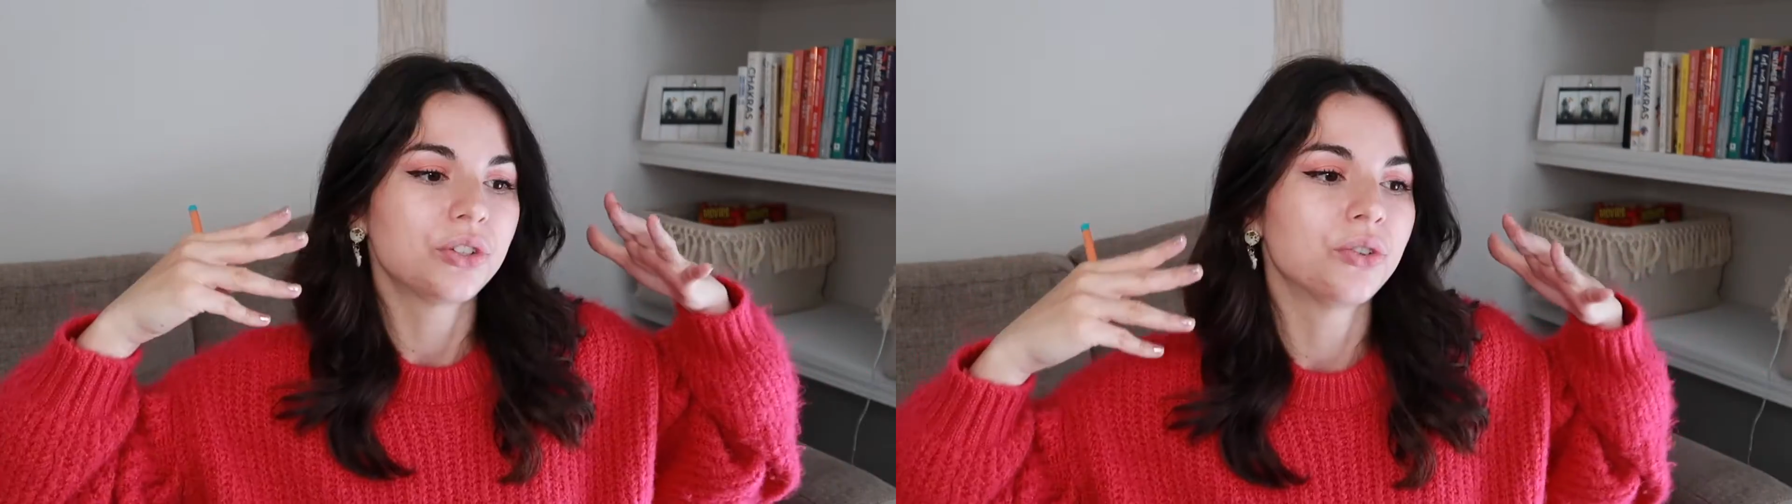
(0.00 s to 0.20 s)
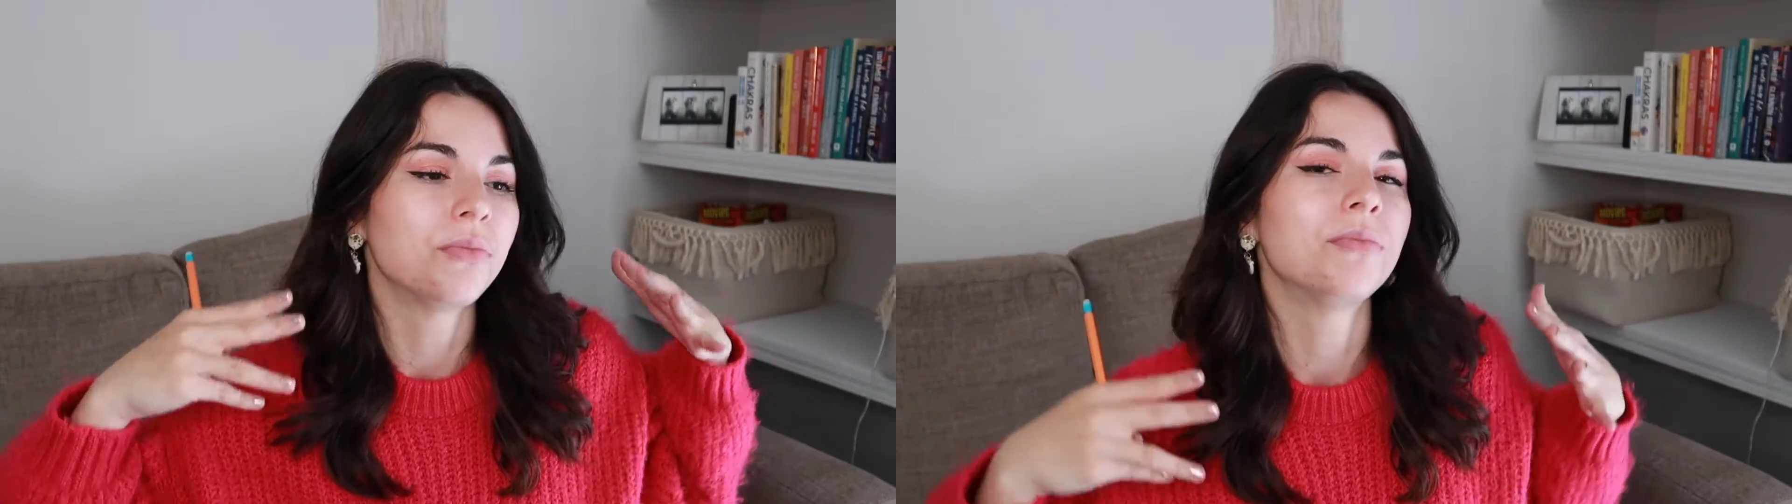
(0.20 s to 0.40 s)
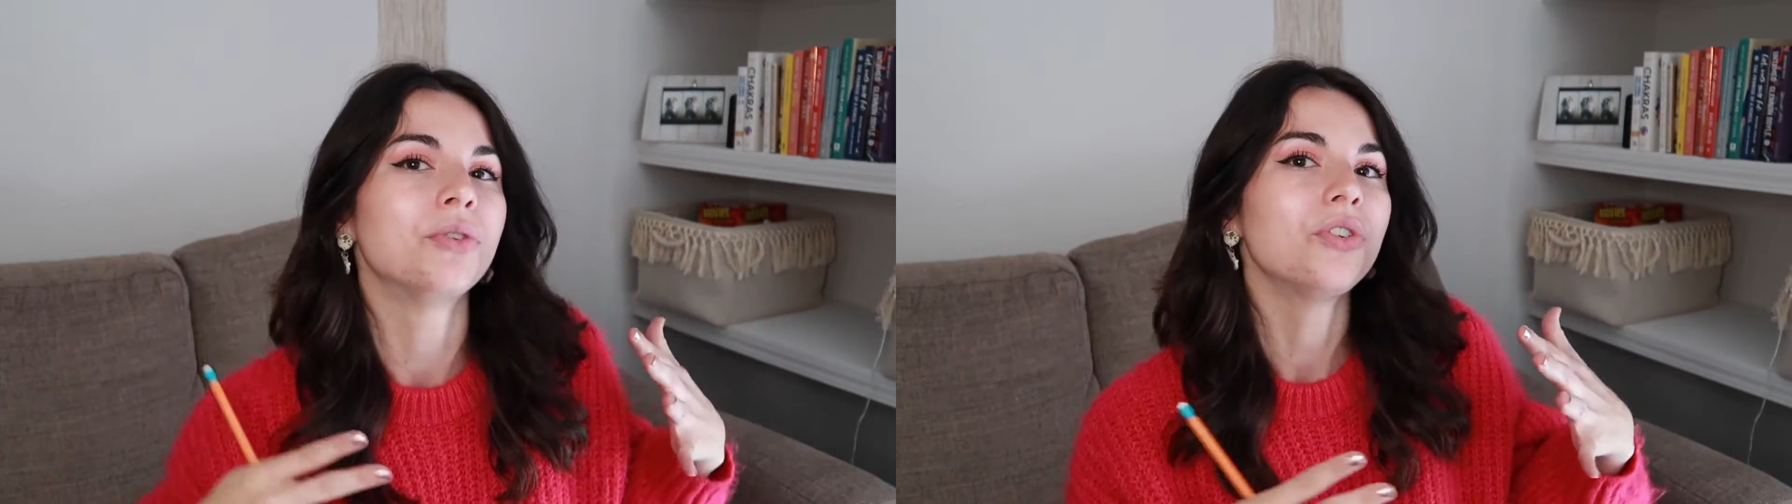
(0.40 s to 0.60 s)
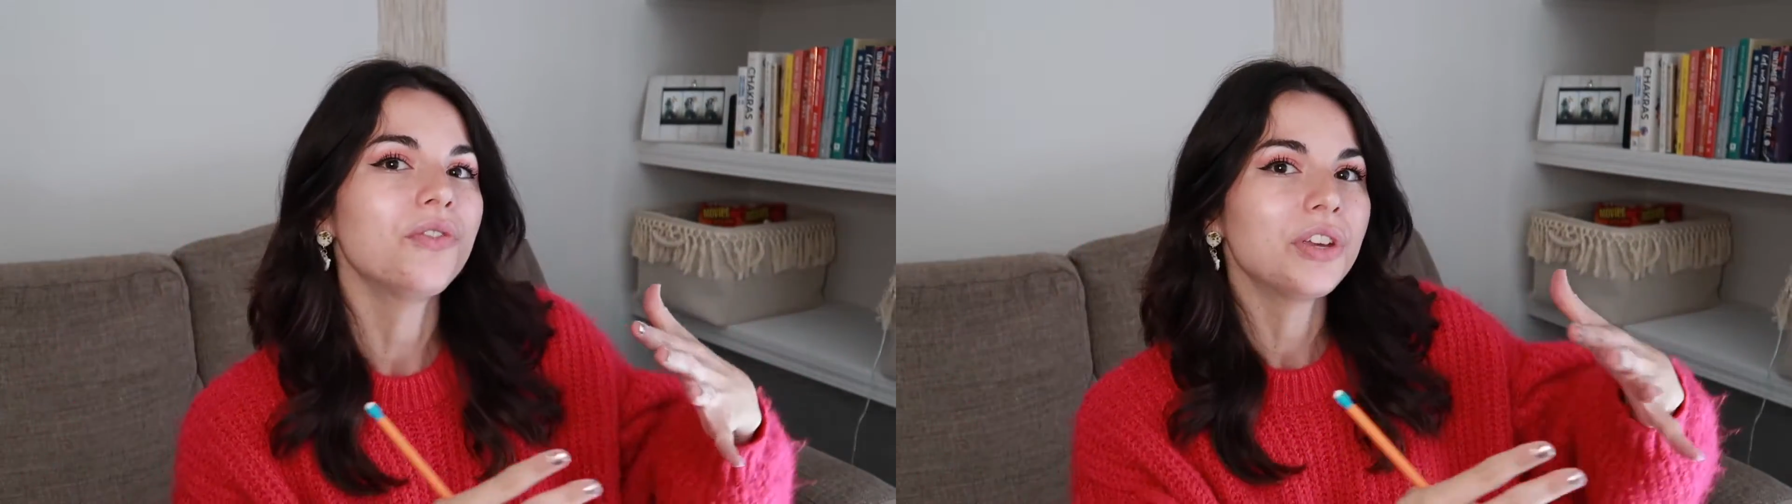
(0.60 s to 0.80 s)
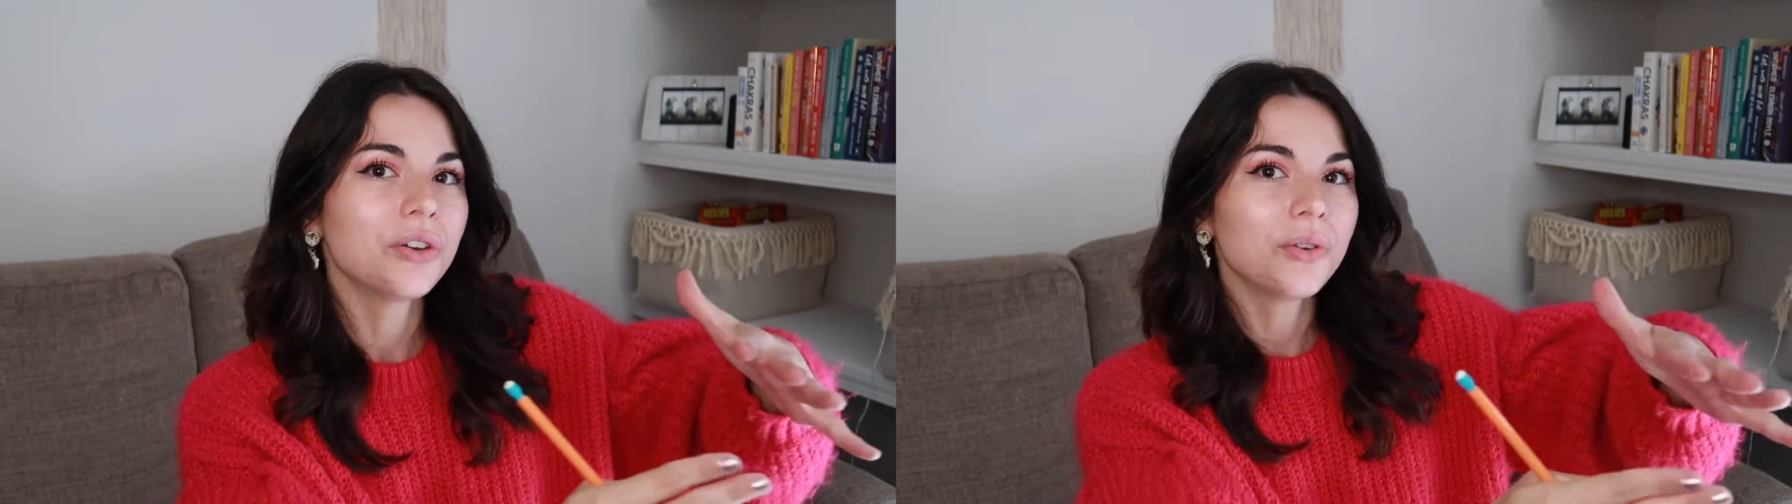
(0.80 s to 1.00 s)
to
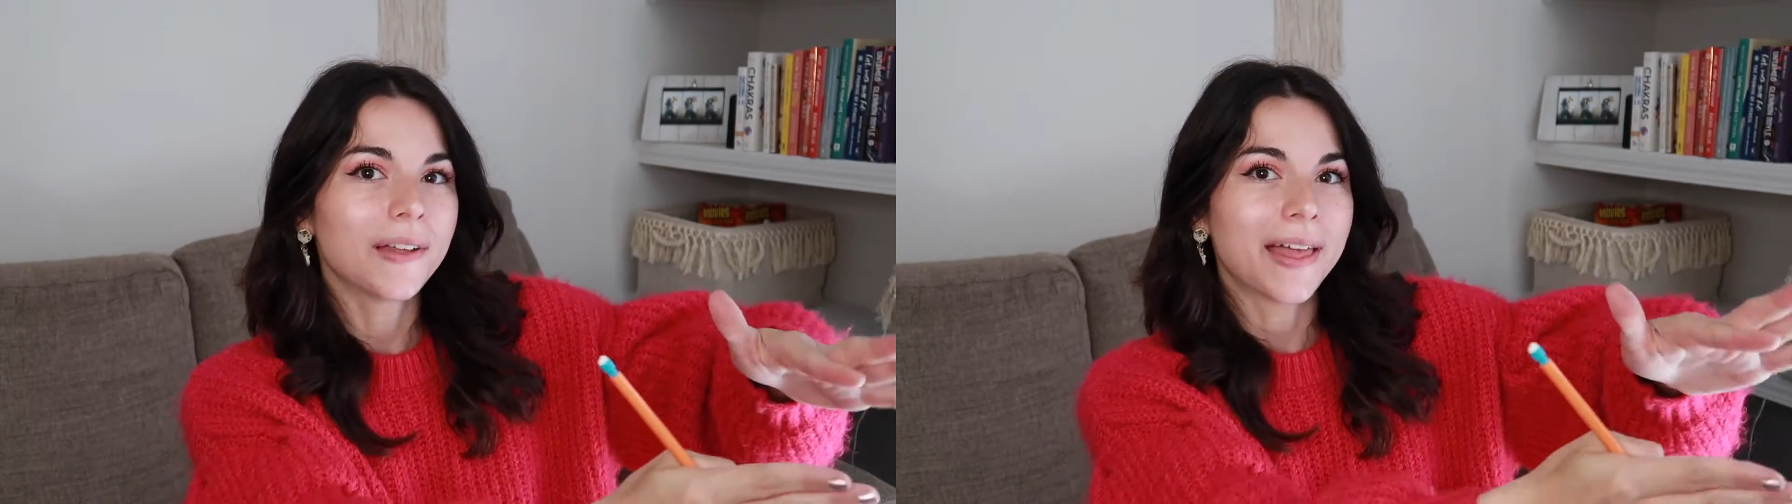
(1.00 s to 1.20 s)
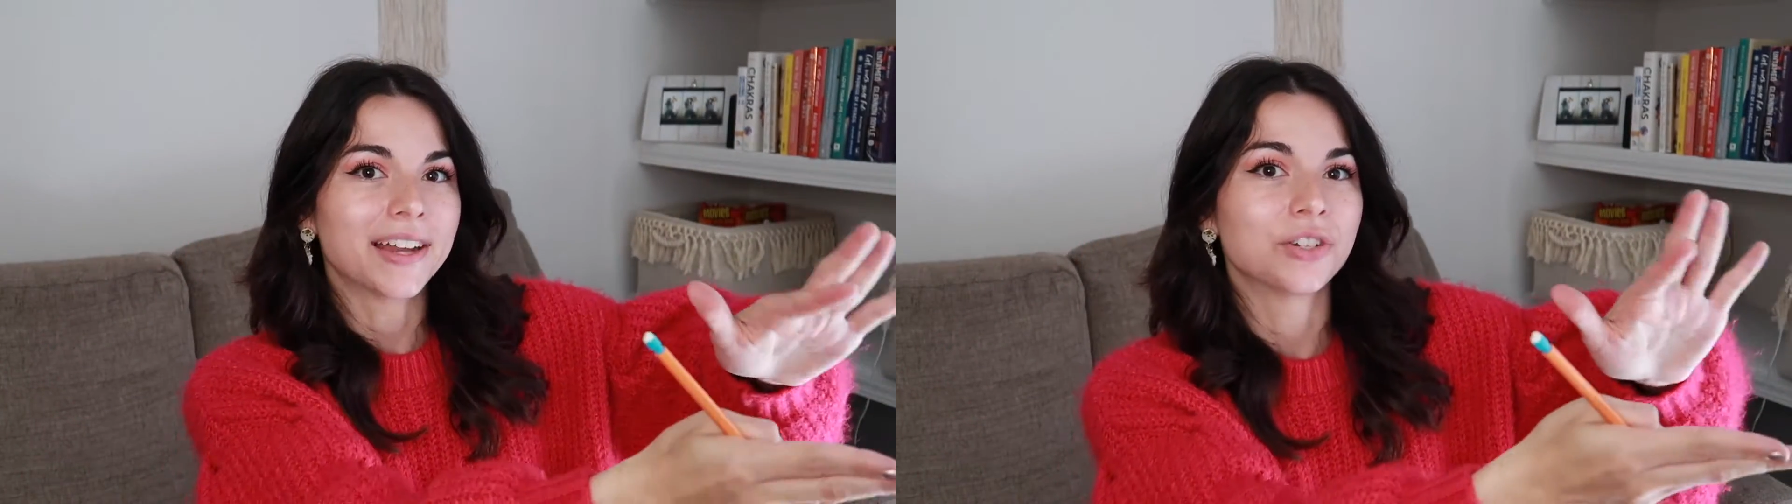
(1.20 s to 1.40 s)
move you in that